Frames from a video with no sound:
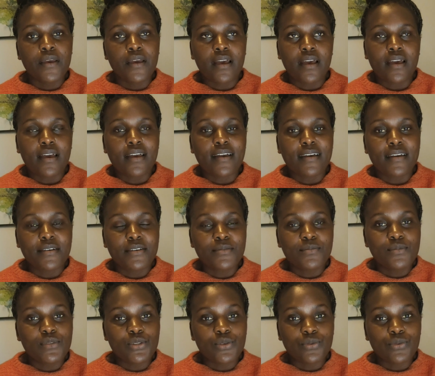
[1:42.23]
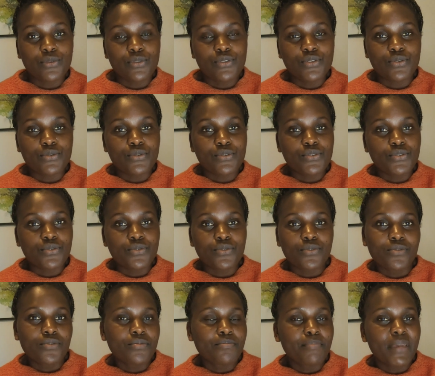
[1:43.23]

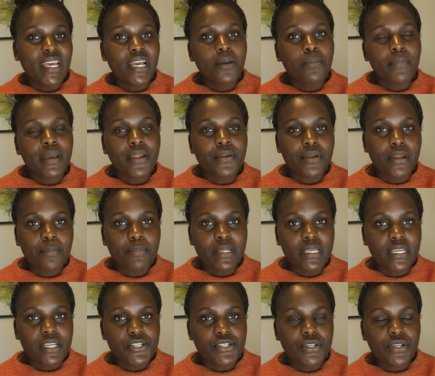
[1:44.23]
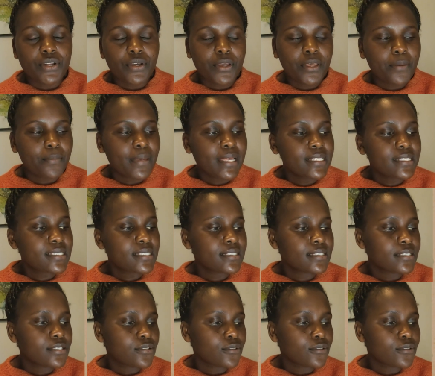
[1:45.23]
to make my reapplication documents.